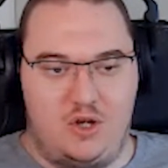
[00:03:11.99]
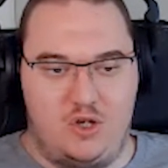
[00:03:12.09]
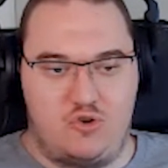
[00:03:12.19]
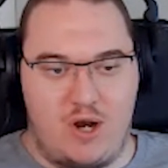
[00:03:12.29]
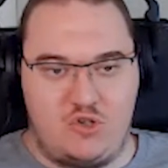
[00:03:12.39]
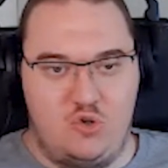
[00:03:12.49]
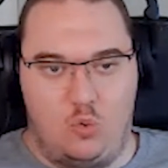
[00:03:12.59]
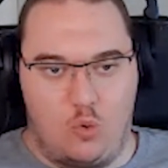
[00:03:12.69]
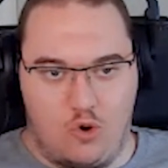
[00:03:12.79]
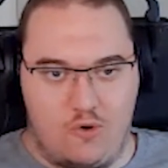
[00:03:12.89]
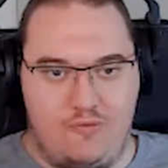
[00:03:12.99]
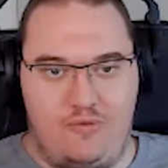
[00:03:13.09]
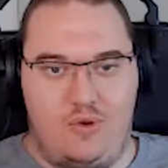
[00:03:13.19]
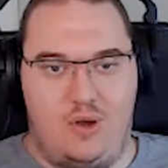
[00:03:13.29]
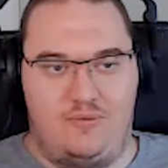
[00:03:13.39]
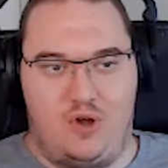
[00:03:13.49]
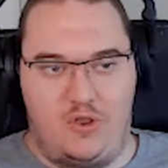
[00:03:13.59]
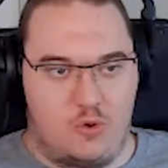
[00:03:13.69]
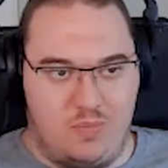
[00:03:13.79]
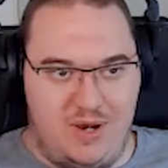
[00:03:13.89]
contractual worth of
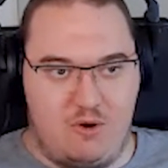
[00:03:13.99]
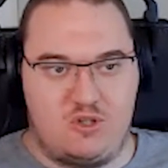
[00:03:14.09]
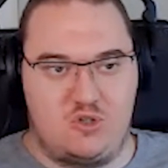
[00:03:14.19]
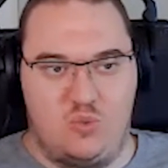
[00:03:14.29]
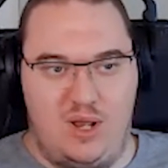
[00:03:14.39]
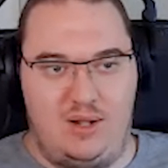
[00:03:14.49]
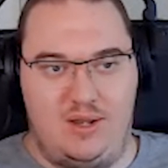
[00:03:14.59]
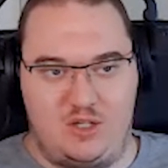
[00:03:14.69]
other players as well,